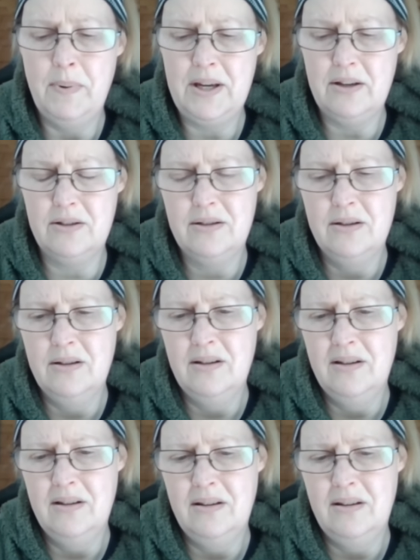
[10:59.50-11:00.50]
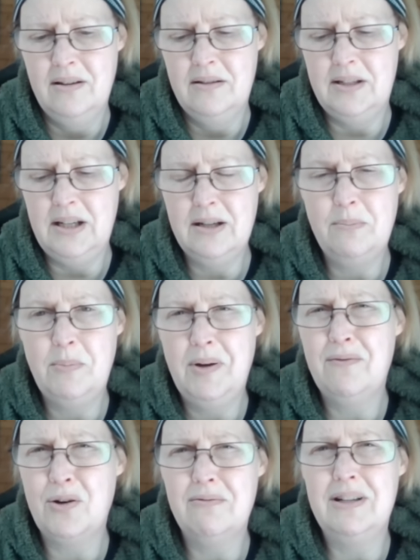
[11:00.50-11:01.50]
Because
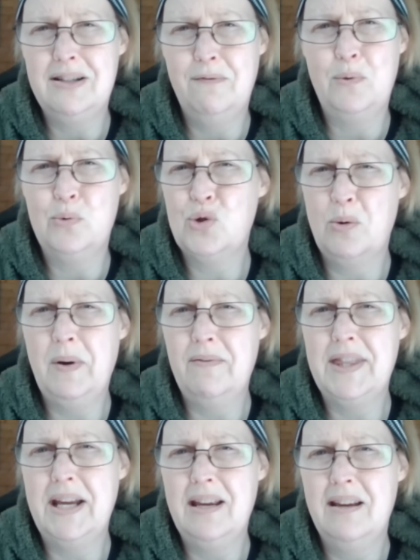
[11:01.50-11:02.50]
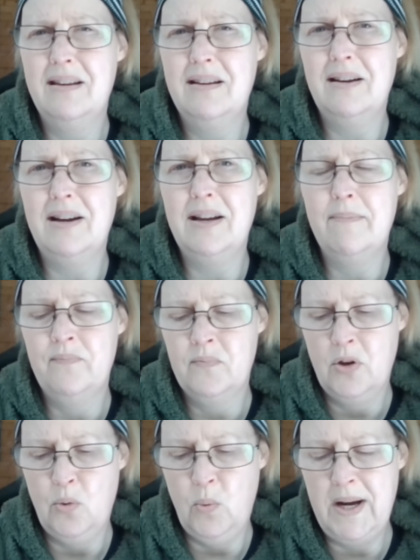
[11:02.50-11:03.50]
DWP have got a really difficult job, haven't they? Like,
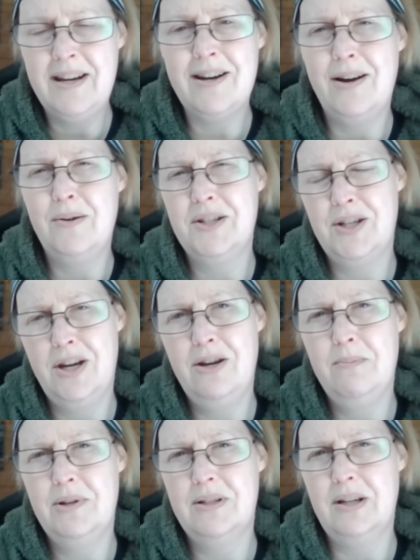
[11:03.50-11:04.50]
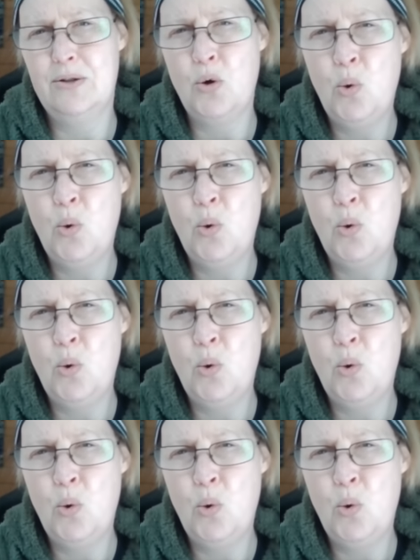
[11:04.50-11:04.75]
we know as humans, there's